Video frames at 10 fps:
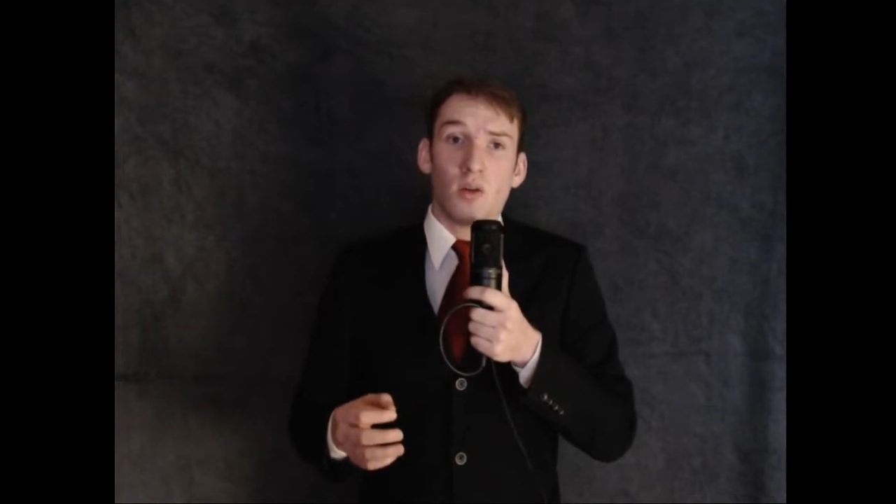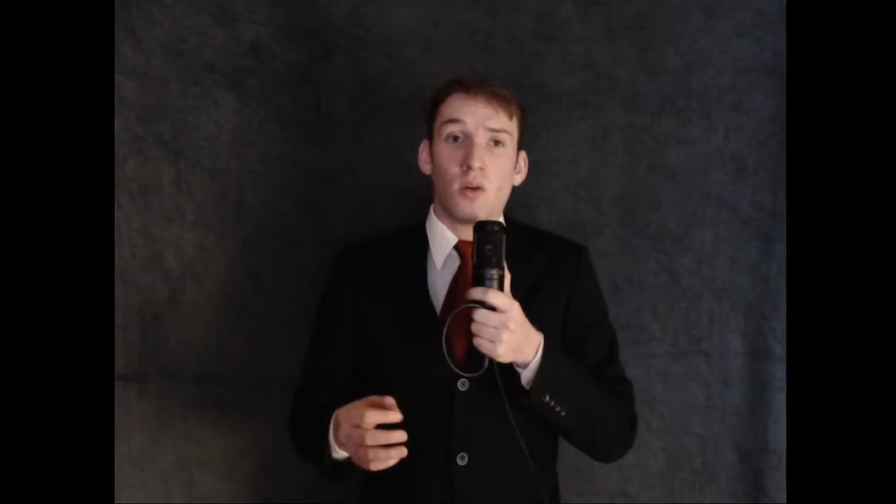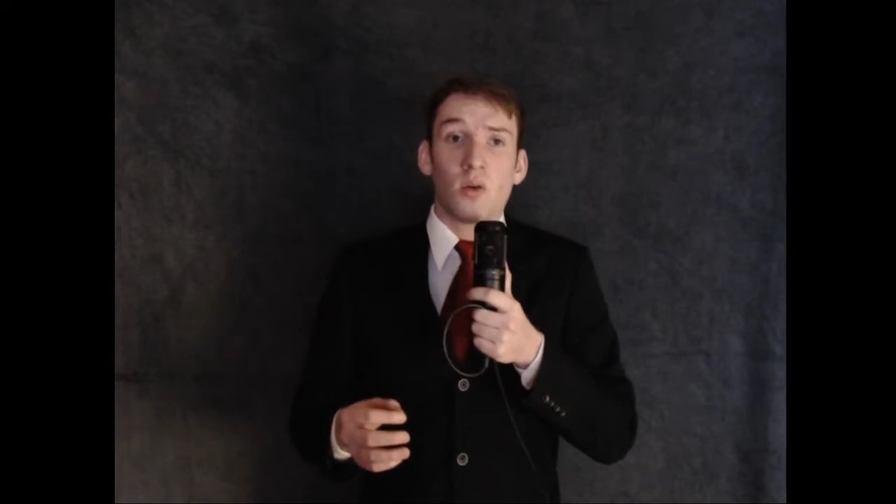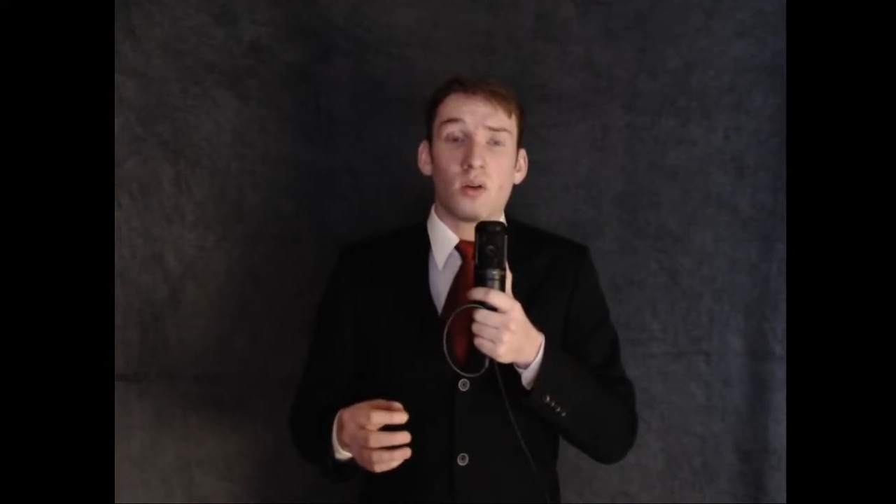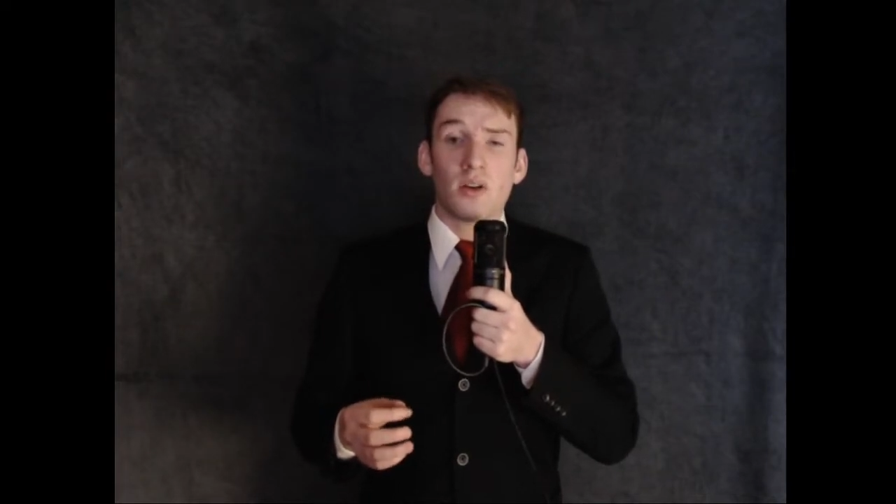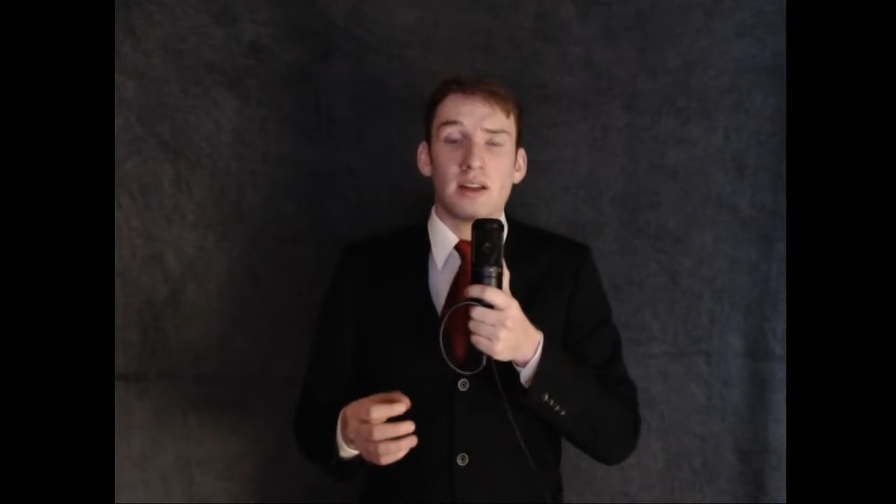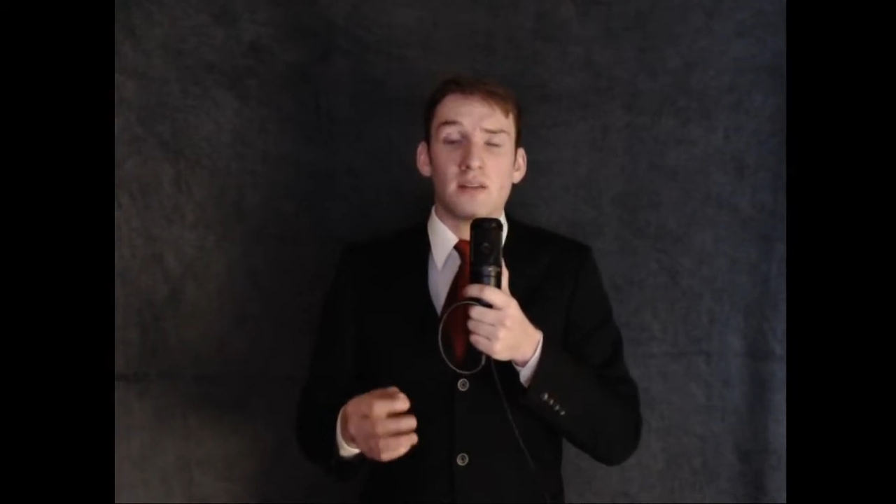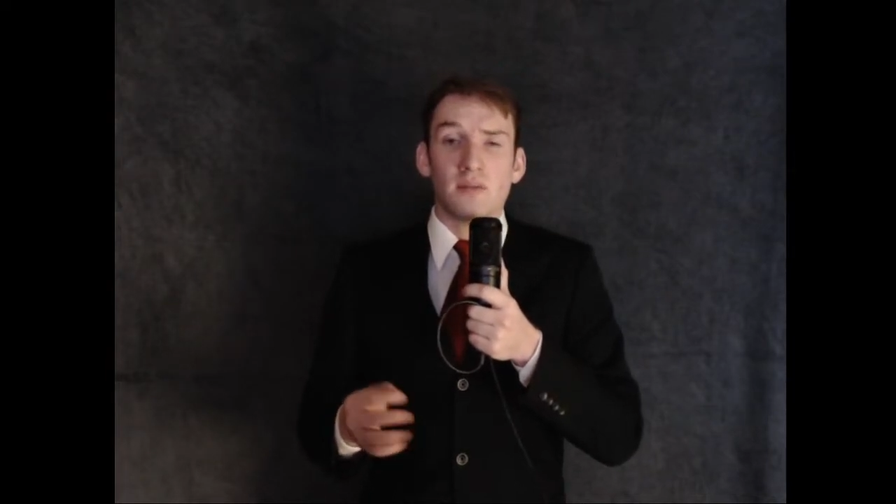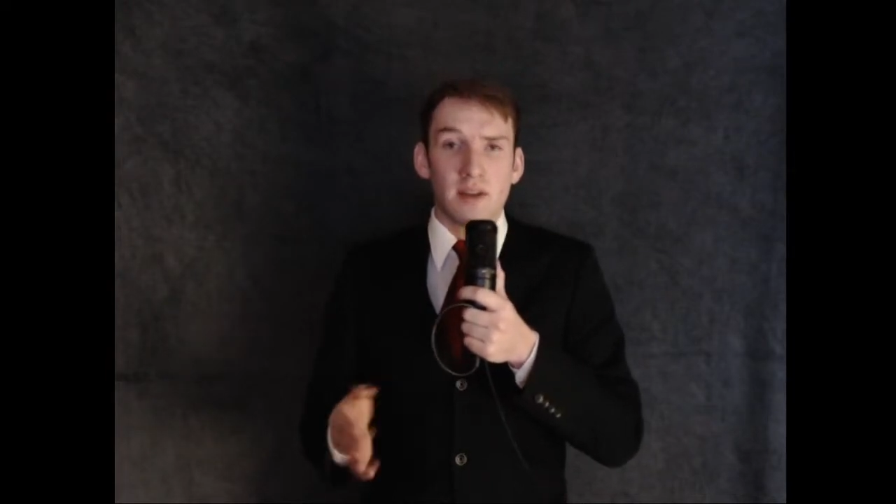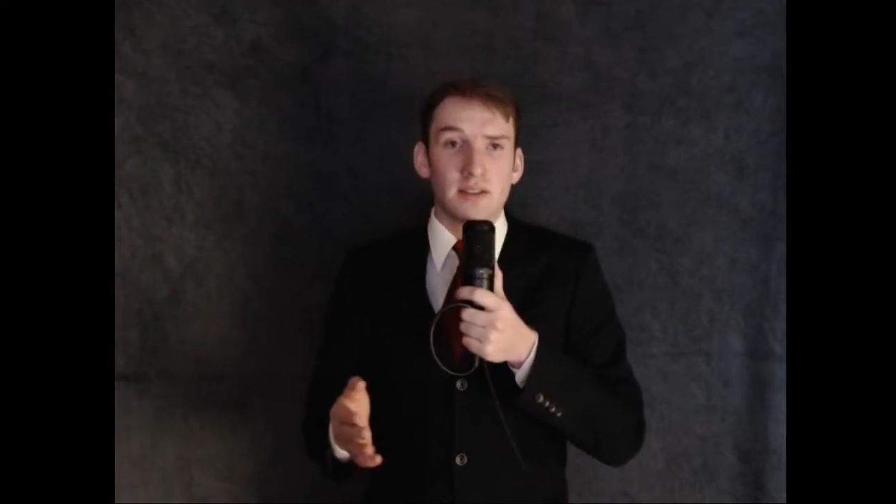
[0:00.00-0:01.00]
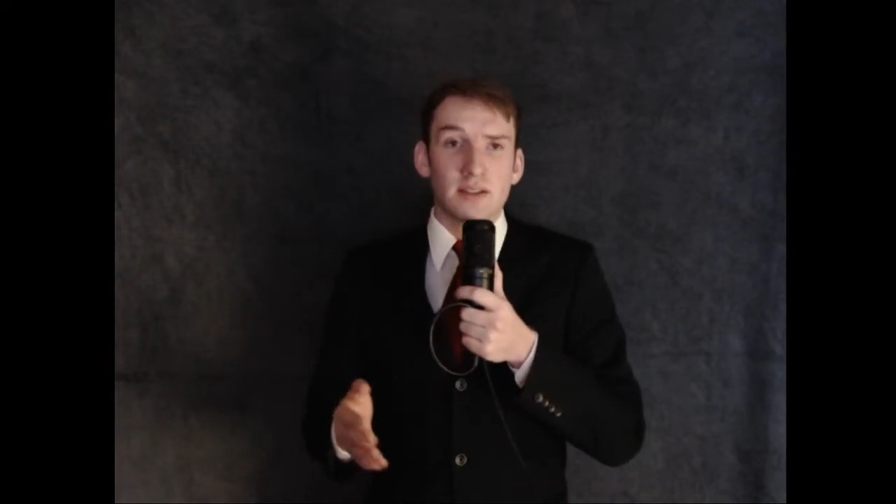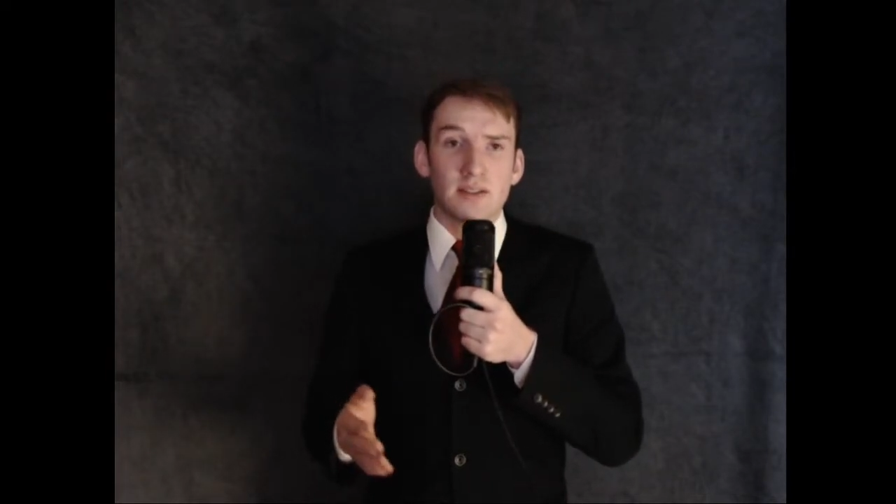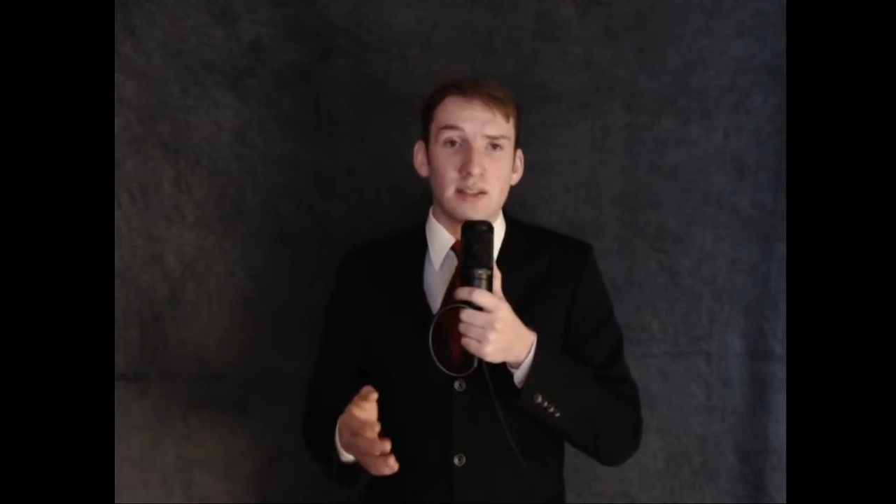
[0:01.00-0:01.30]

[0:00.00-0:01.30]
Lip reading: or infected